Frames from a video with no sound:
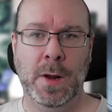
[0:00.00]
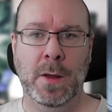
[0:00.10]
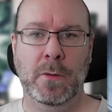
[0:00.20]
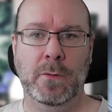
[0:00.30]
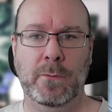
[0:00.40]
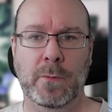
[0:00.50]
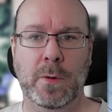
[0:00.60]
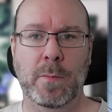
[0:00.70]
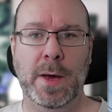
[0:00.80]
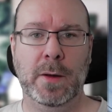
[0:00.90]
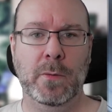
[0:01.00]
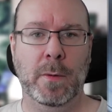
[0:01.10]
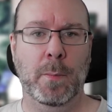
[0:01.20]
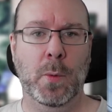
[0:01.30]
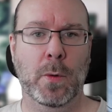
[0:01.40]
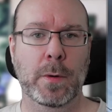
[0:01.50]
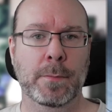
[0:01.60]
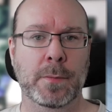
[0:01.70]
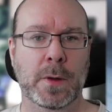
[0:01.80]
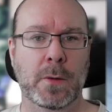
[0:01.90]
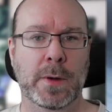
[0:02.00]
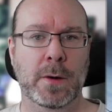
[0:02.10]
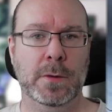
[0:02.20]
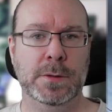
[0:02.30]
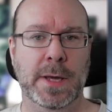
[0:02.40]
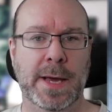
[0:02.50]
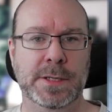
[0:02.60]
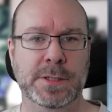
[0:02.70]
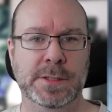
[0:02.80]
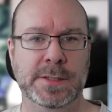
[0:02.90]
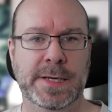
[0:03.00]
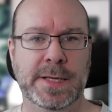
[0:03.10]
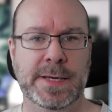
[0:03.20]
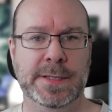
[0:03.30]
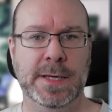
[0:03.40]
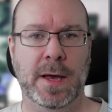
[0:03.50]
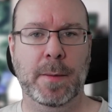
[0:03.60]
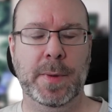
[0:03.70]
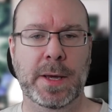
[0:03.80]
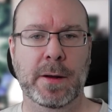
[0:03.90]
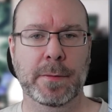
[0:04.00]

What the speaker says: So if we go back to our board, you can also actually see these up here.